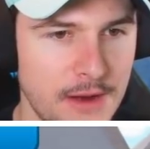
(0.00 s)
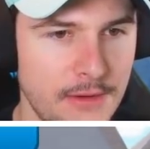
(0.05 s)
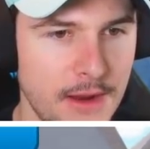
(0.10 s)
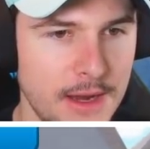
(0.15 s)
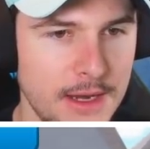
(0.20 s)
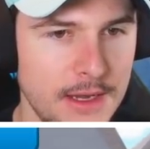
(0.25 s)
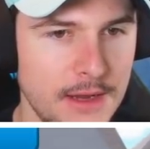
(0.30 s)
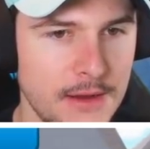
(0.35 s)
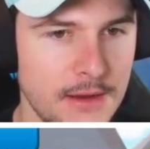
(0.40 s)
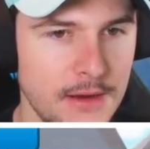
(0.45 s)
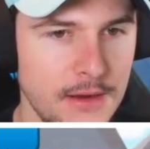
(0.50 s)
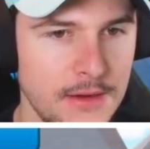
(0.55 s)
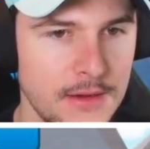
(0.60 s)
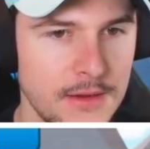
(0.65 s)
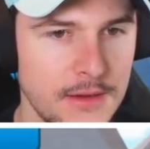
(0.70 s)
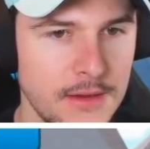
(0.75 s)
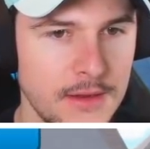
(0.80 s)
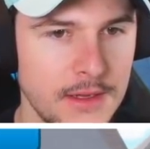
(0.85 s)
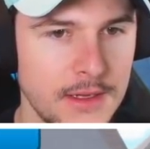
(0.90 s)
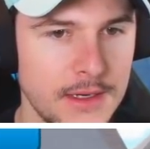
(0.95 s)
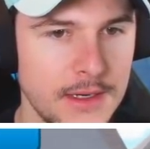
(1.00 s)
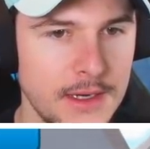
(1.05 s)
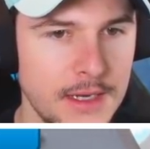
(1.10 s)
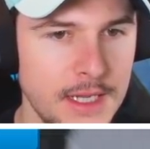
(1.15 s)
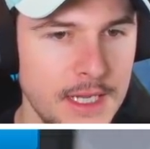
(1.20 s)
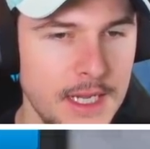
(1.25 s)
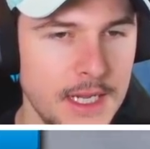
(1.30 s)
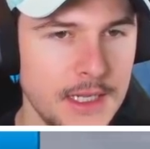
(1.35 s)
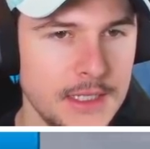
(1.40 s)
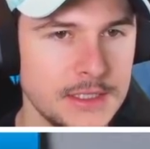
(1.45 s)
right here
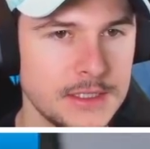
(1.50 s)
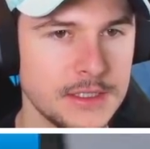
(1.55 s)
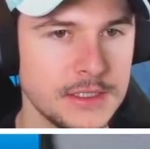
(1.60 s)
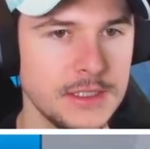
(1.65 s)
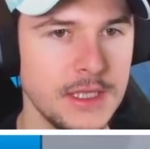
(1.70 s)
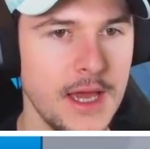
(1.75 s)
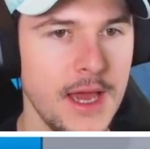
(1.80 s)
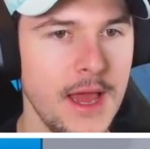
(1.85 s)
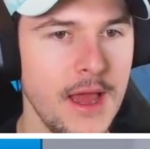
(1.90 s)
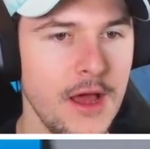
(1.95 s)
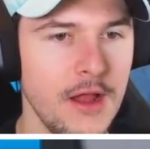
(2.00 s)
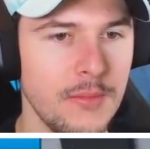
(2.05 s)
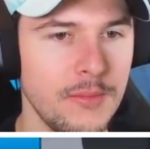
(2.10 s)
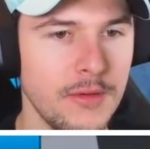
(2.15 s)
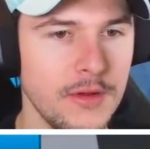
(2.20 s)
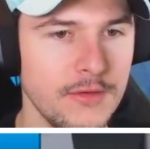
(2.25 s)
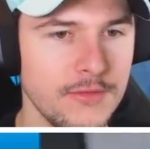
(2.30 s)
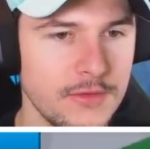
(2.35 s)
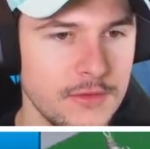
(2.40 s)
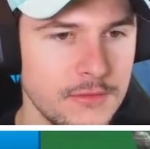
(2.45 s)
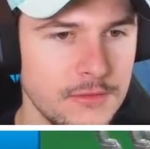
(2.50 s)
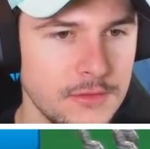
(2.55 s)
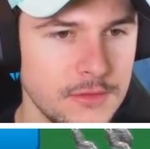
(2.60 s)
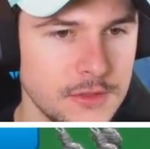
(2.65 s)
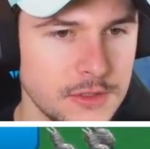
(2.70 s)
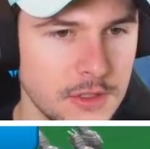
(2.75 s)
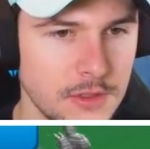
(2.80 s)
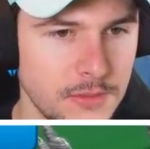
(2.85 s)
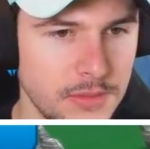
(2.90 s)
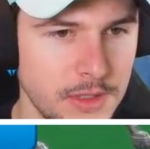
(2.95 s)
needs the help of the
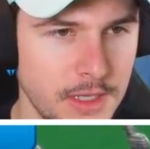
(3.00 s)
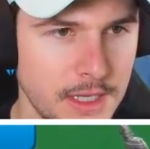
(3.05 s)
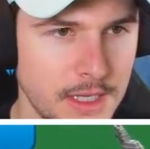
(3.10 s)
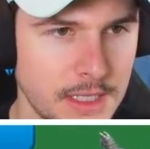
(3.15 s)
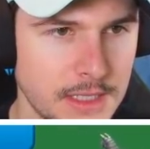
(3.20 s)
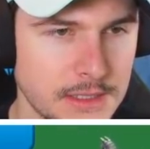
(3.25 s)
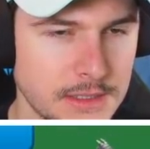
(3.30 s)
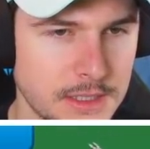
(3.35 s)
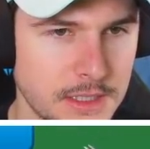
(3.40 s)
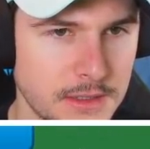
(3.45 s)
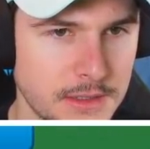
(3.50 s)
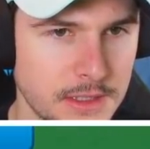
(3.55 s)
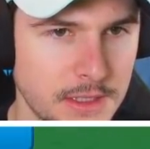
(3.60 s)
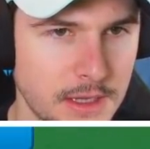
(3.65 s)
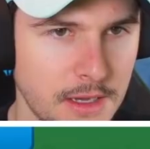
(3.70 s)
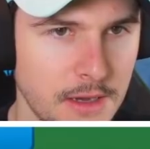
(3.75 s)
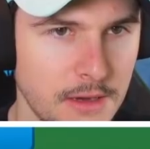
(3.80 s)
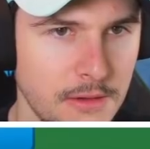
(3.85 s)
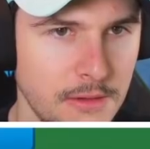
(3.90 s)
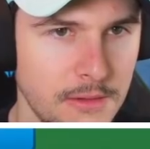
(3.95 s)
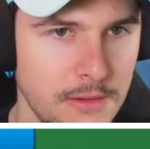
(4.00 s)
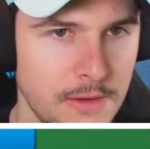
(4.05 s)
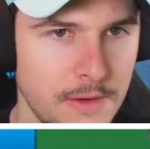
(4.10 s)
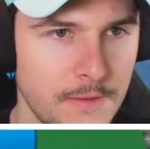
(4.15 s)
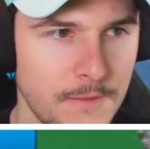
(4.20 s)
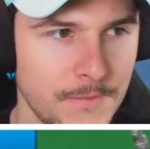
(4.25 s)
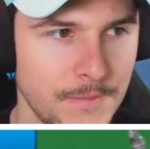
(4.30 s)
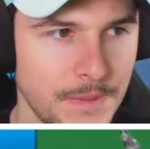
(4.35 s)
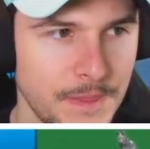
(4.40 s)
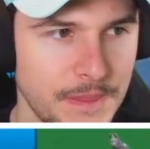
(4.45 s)
Russo plays. There you go.
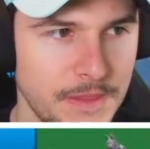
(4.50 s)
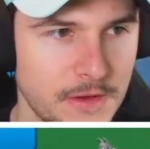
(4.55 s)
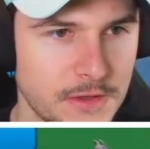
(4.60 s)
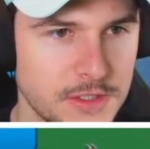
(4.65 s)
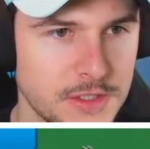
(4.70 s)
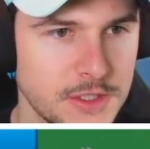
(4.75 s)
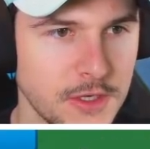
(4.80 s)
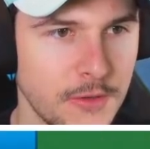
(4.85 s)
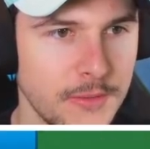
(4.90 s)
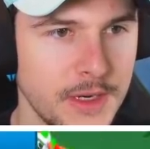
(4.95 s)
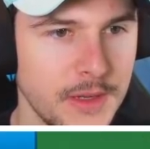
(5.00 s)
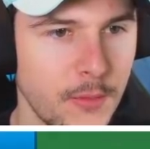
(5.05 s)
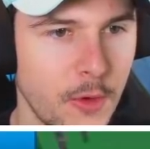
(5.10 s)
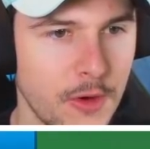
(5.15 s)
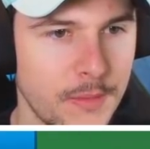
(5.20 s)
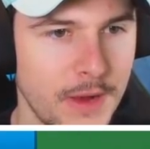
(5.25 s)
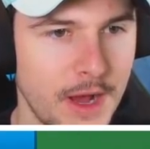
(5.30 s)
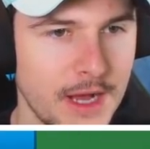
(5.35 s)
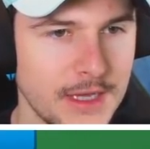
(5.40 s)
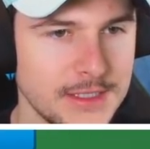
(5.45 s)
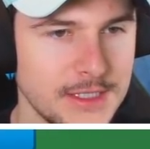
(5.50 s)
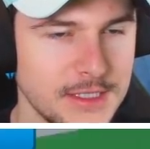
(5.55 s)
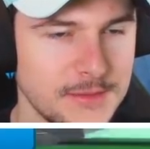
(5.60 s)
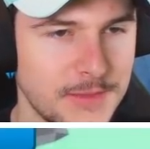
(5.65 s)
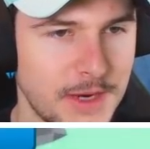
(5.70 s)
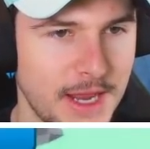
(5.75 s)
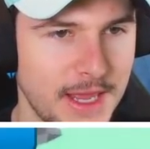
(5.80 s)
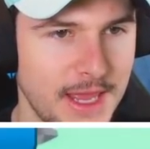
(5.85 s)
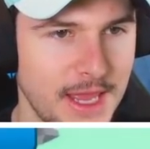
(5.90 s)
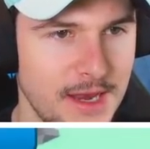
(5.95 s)
There's so many more bosses,
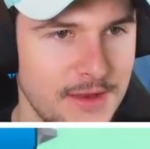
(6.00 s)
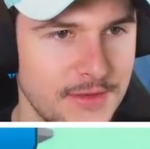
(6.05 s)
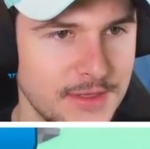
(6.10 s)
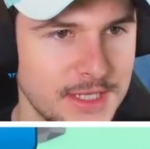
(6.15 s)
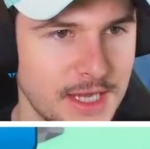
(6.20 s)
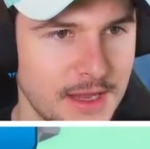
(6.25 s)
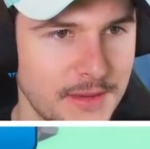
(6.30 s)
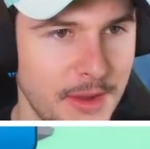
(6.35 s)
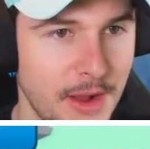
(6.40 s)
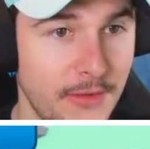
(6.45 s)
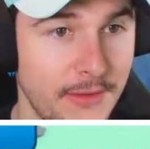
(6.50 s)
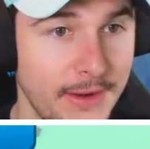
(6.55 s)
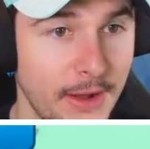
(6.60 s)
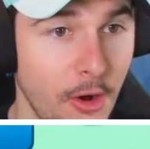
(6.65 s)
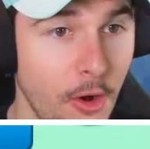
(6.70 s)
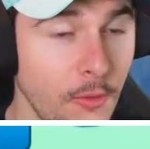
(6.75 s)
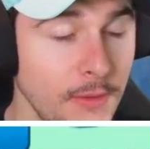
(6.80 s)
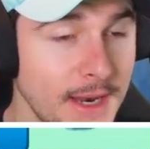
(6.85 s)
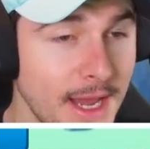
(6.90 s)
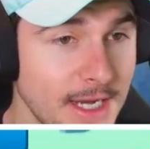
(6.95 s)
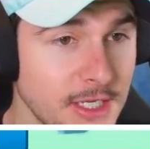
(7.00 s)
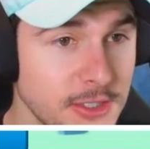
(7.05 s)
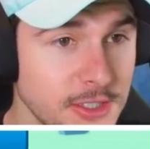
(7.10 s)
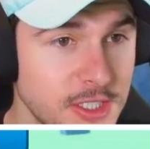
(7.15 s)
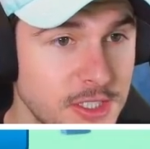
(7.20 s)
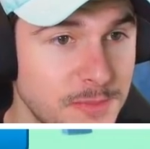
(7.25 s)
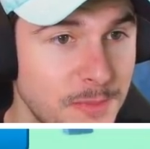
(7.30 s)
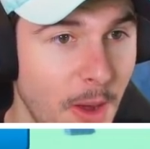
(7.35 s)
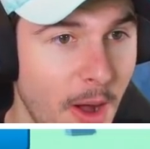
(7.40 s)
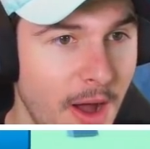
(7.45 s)
but I can't even take them out right now. Oh, it actually
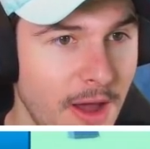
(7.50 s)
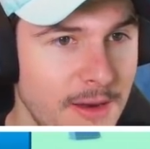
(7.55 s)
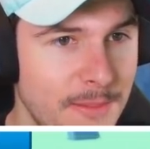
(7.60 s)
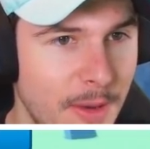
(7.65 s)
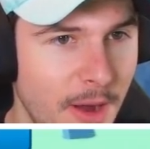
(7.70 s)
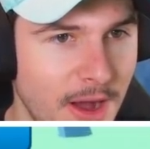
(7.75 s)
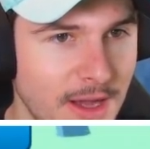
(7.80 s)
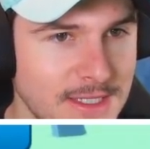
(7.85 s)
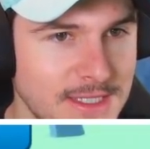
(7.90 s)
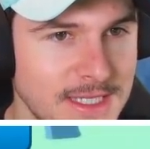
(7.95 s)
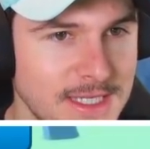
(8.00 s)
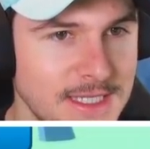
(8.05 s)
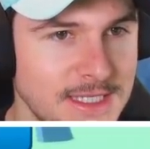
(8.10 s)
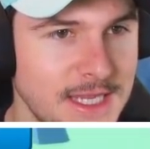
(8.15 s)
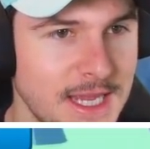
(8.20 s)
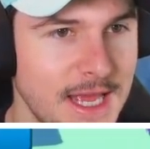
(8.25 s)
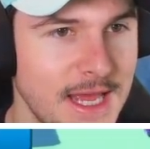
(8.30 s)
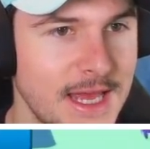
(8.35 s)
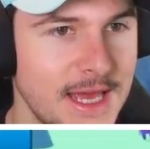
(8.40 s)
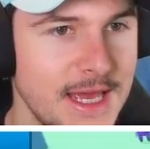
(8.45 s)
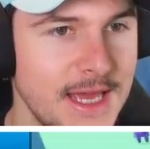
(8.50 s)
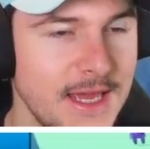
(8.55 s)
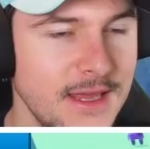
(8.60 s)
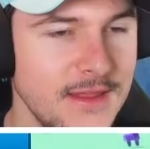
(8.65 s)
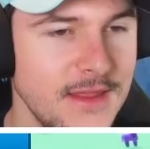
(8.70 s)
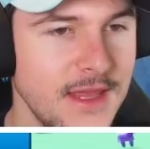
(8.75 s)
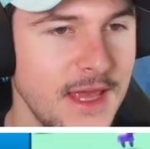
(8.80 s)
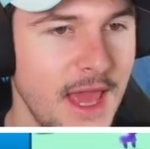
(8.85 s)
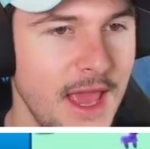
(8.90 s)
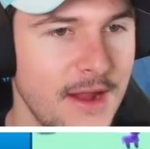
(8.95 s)
spawned bosses in
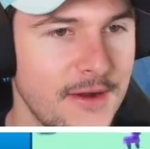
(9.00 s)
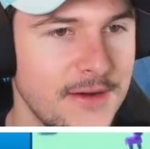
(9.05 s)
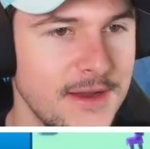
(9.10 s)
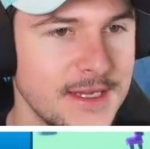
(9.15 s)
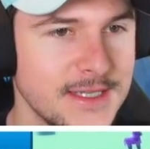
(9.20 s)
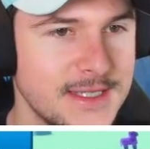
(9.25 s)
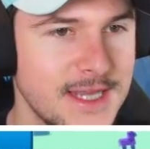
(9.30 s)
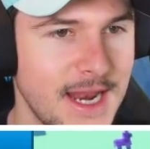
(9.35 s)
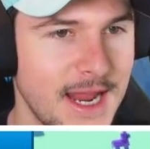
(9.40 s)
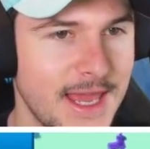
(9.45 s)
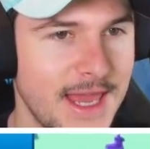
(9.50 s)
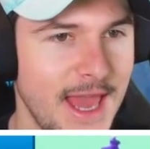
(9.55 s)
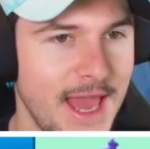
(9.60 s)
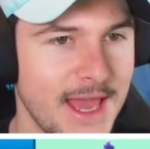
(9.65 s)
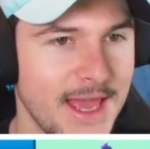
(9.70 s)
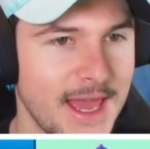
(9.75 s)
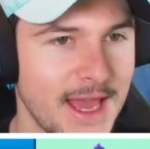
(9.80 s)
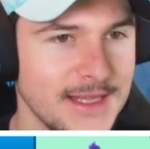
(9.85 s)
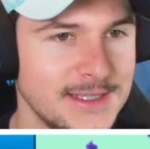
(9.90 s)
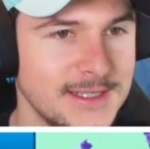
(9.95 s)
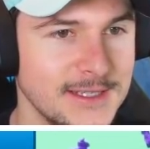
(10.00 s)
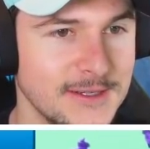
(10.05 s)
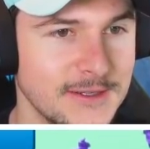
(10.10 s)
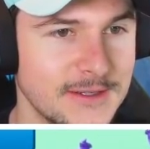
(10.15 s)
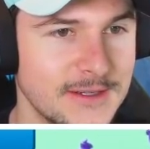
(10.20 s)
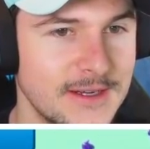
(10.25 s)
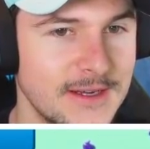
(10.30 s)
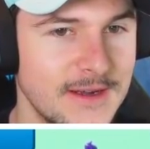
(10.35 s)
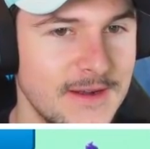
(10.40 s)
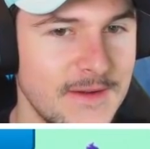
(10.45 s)
the areas that I can't get to.
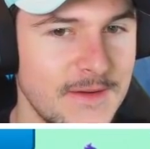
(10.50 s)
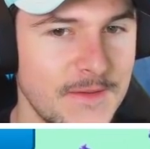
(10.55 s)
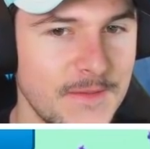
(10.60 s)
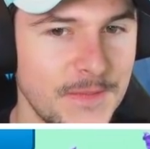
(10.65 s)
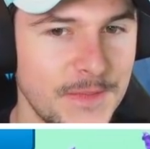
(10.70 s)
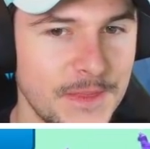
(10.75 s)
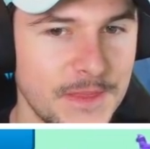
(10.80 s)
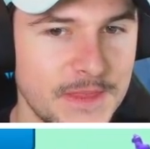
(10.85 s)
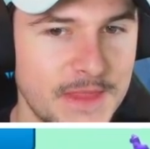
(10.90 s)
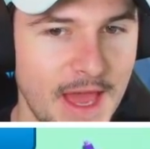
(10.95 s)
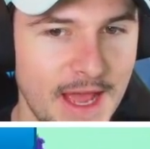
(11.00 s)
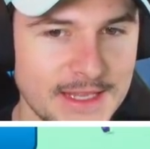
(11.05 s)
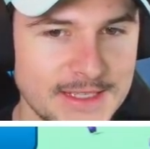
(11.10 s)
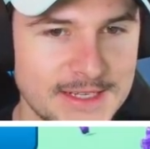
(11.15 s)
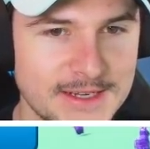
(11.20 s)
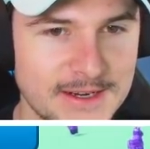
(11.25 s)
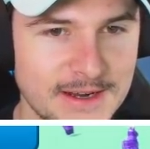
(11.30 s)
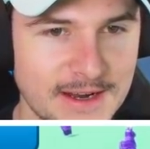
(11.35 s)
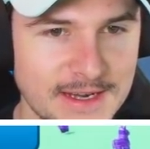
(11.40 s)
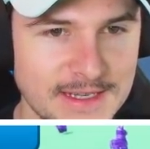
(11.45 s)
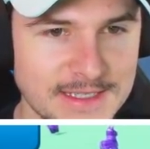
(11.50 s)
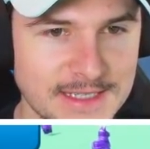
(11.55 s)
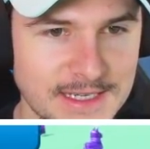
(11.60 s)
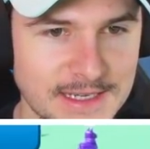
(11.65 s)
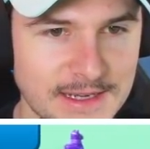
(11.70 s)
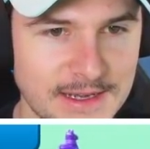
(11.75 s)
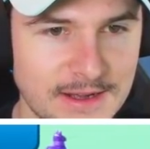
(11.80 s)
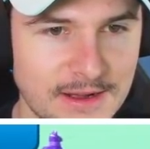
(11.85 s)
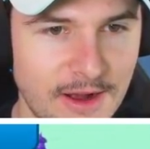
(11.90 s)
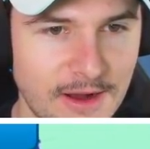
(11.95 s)
That's crazy.
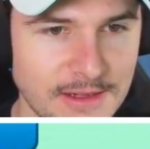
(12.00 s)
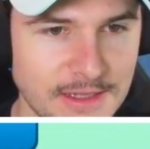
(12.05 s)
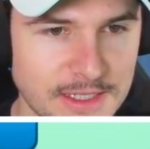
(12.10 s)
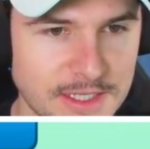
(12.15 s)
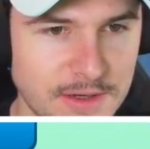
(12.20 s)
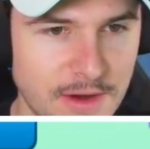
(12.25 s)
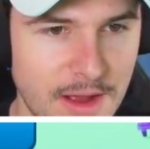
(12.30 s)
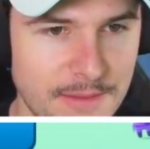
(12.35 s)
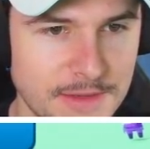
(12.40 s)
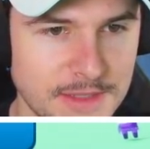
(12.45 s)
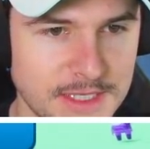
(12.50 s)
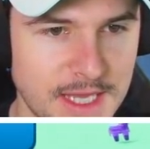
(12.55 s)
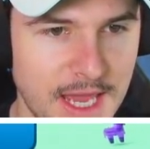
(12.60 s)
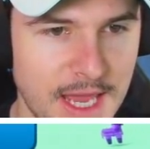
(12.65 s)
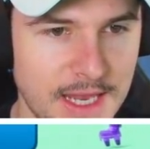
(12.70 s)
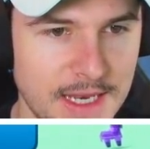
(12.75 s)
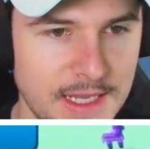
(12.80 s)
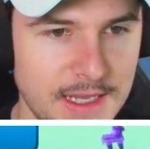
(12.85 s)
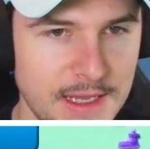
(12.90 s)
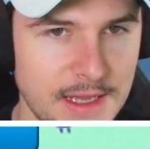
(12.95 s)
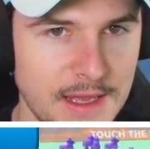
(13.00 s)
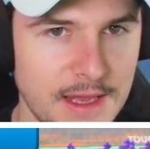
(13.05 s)
All right, let's grab this candy.